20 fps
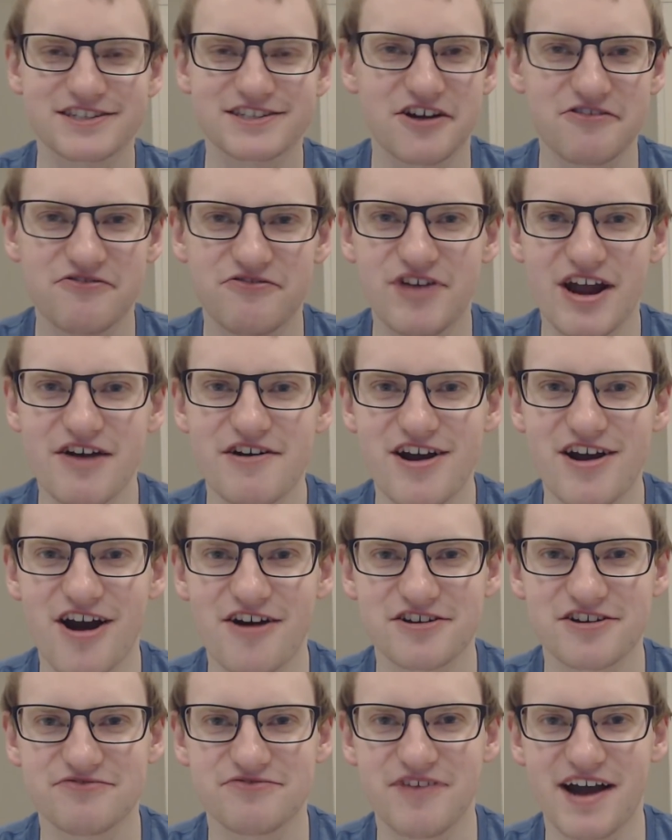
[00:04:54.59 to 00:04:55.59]
are very
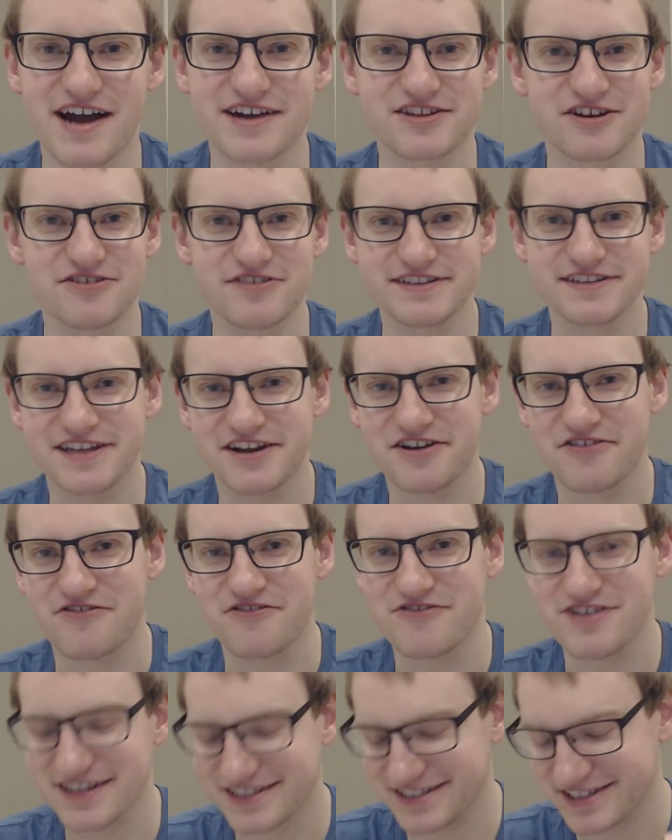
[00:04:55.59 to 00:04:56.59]
hard to find though, and
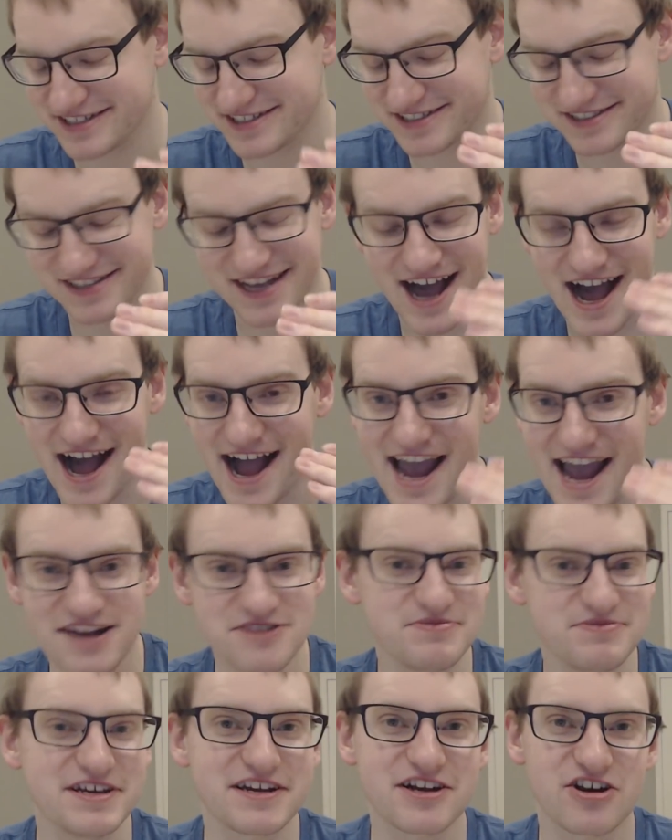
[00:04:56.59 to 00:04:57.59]
I had
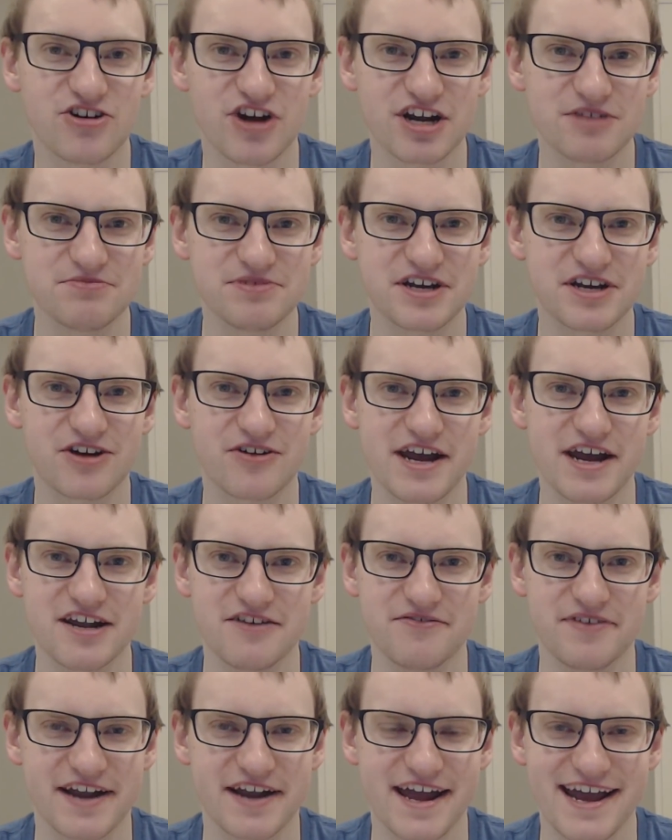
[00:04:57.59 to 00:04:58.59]
to be incredibly
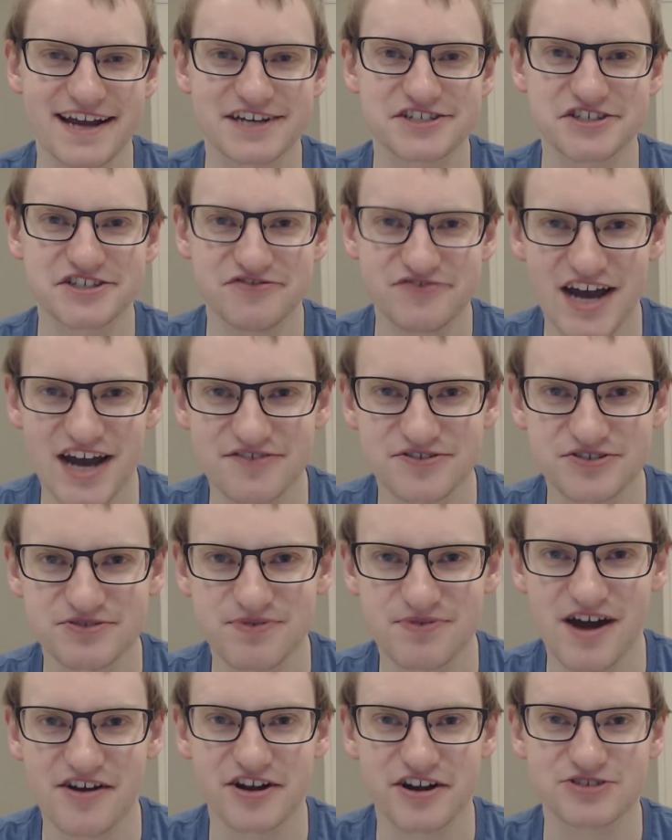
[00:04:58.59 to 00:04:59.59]
creative, and I actually found this
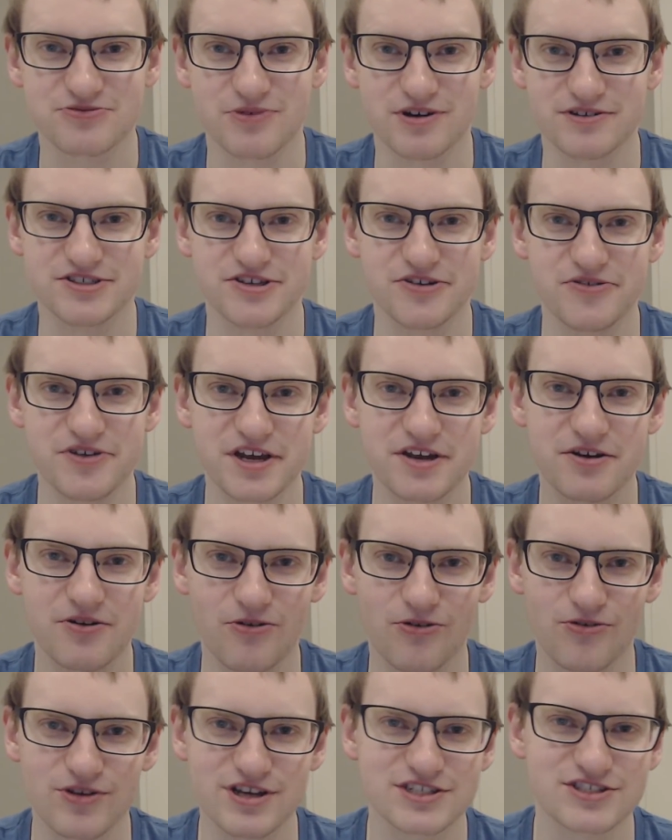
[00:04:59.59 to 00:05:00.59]
product while doing
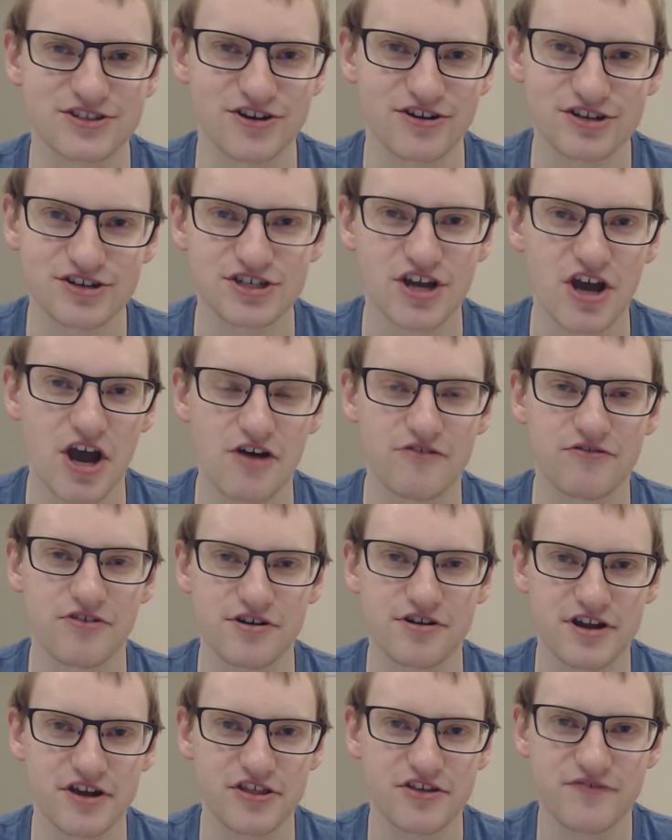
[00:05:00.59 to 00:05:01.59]
research for
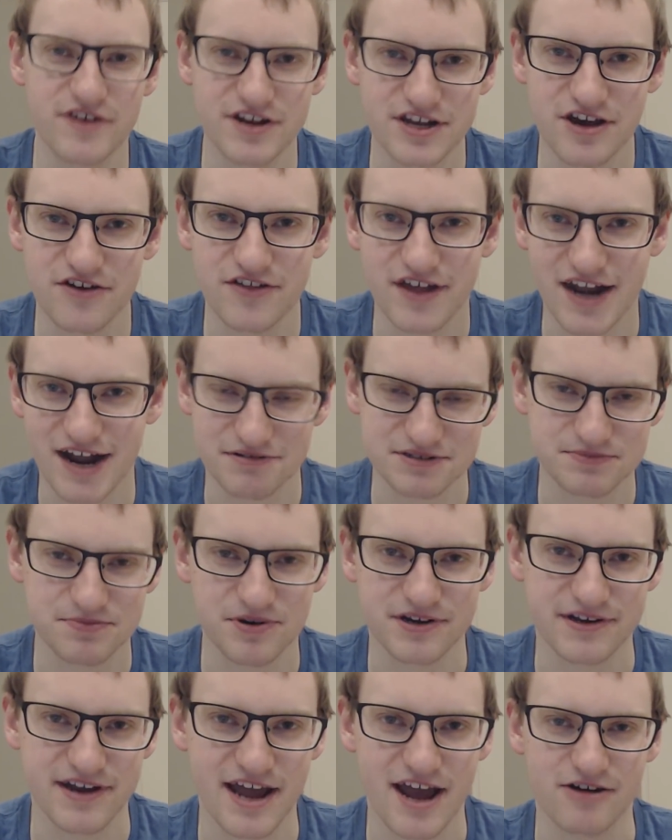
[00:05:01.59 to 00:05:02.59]
another video that I was
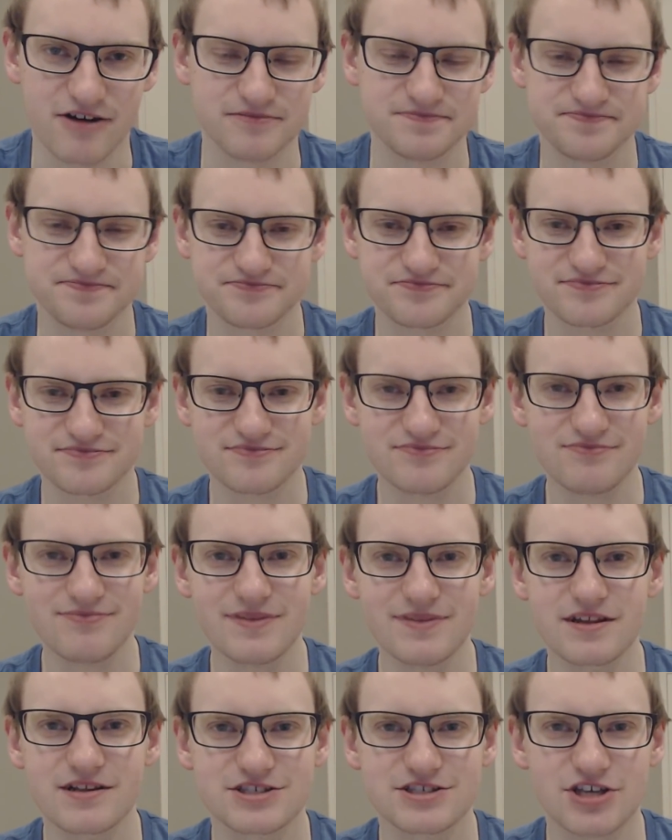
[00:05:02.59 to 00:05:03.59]
putting out.
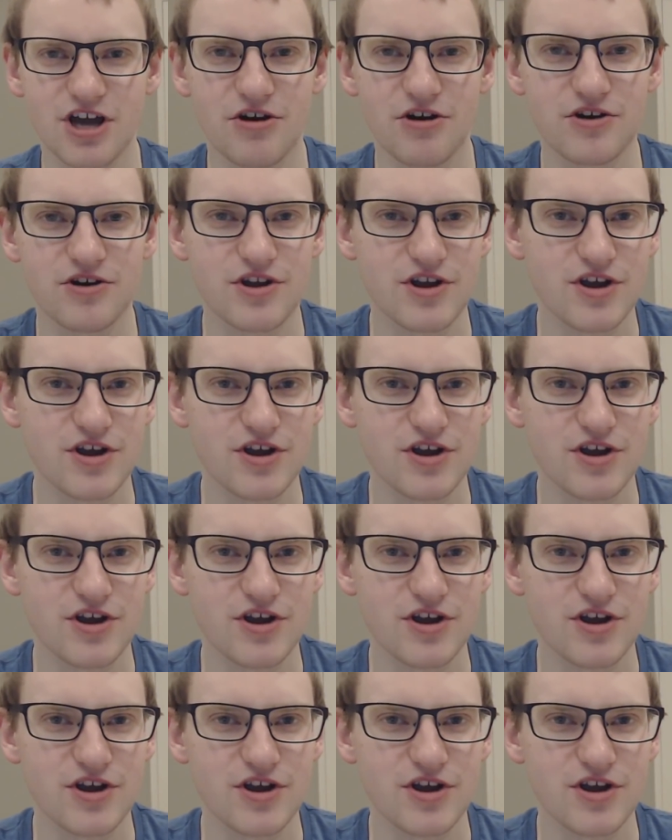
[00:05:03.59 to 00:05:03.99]
So